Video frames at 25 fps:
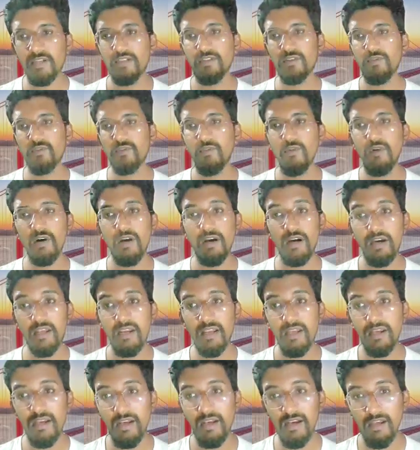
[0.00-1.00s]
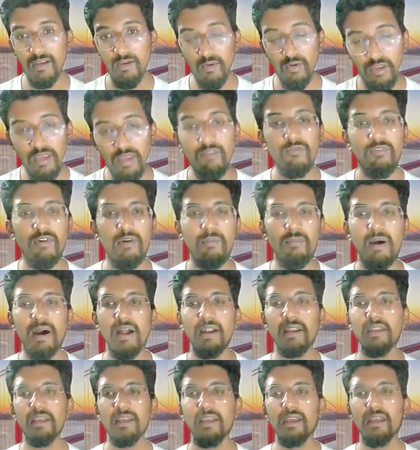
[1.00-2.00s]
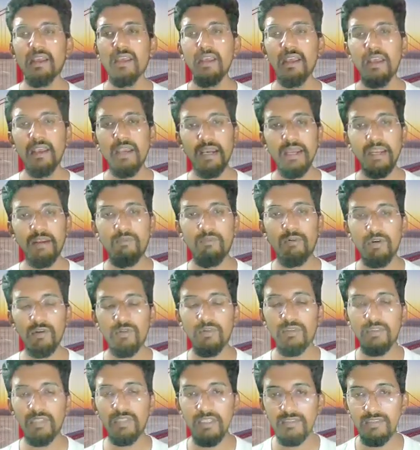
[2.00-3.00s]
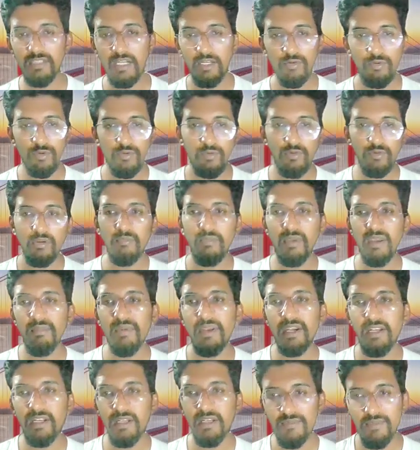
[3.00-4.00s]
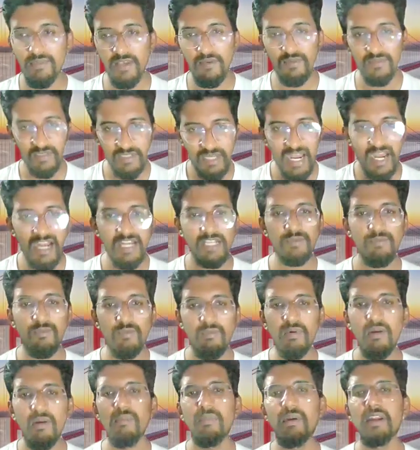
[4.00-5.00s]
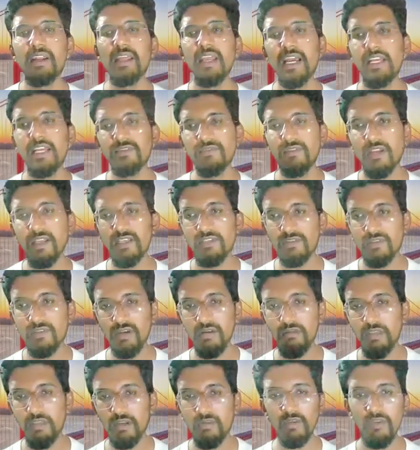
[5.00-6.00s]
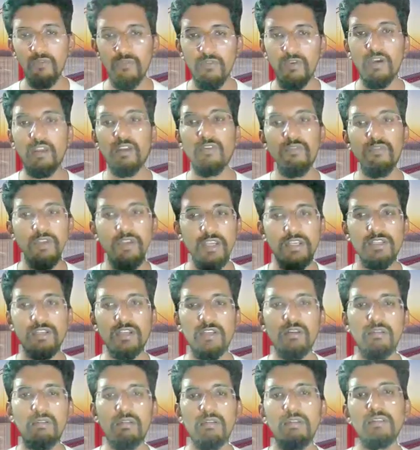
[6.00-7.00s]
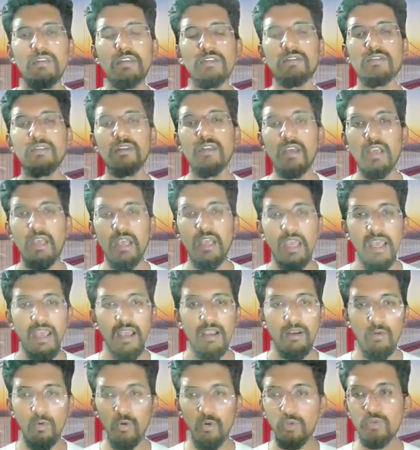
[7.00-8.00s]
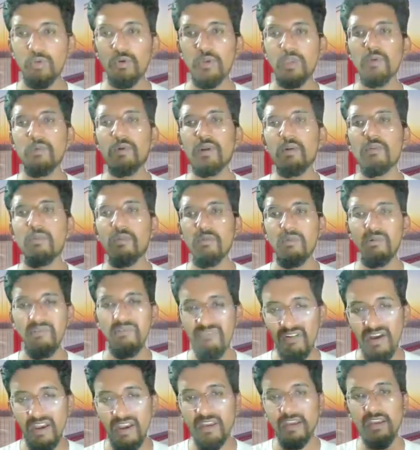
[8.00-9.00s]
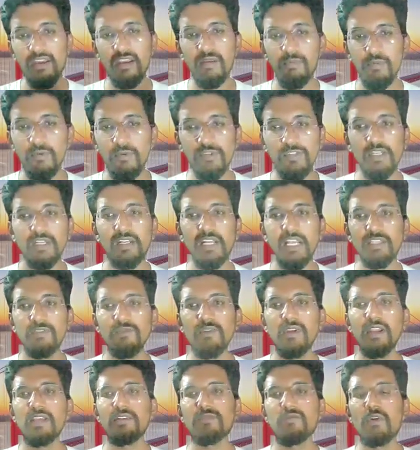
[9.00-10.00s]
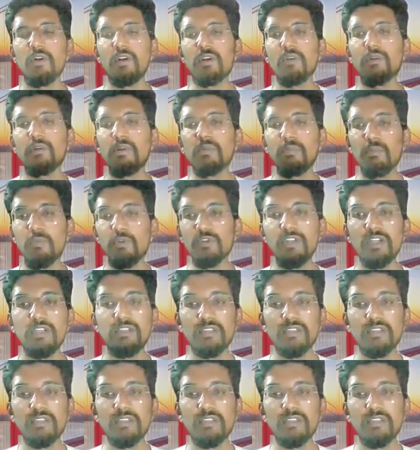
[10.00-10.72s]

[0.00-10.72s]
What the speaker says: aspirants who are looking for BAT and whatever things that you told, maybe in terms of stats, probability, as well as, if you are a fresher, just go through your final year project as well as whatever